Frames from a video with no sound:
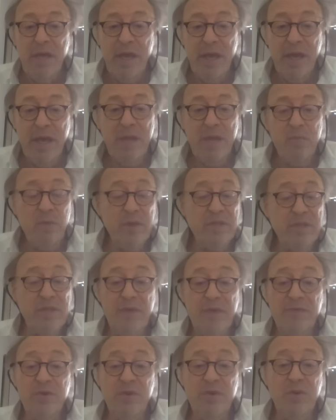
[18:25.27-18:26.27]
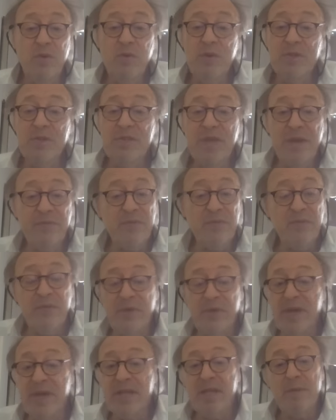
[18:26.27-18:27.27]
And what you have to do is you have to
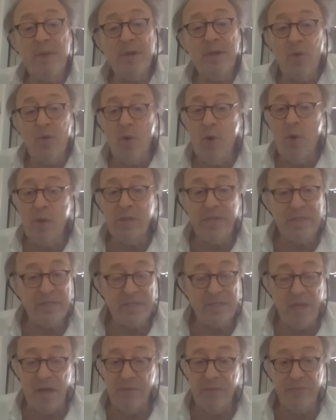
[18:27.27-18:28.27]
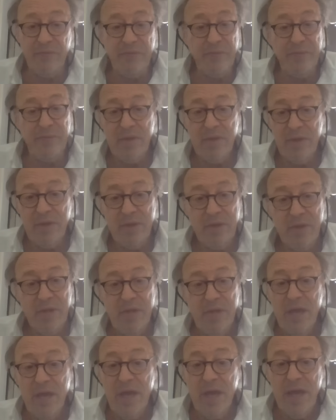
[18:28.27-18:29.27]
forget about all that stuff.
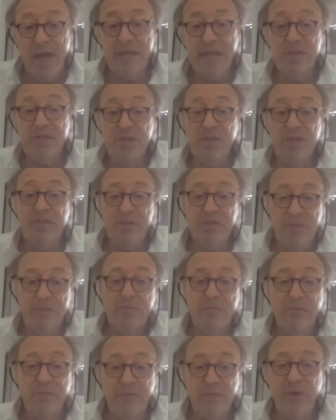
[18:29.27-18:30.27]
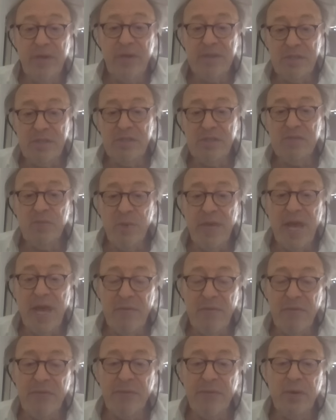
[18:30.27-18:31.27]
And just, for instance, we
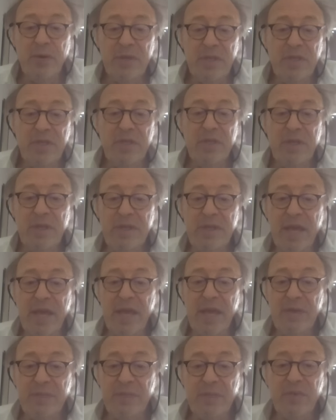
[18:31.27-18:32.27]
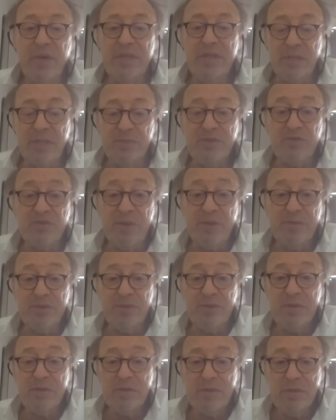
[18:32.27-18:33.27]
have a thirty day free
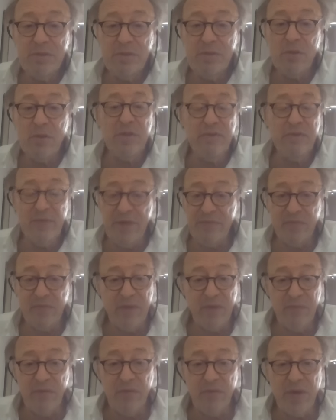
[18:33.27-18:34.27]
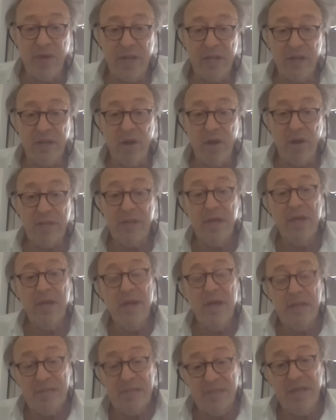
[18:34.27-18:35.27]
subscription. You don't even have to give your credit card.
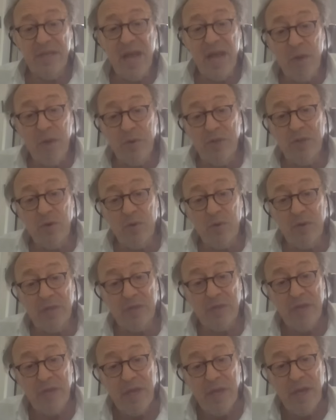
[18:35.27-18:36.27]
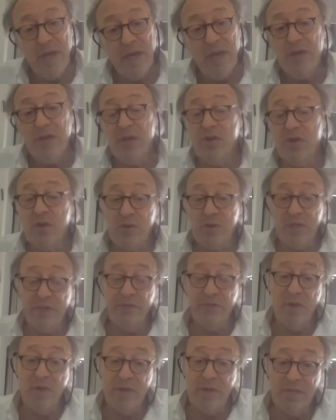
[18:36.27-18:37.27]
See how we do it. You don't
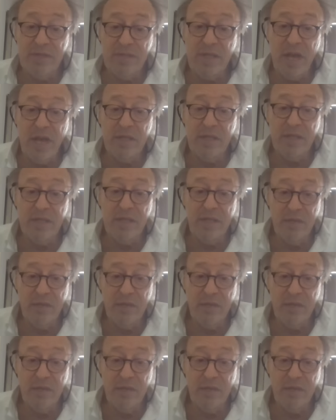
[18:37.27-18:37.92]
have to understand it.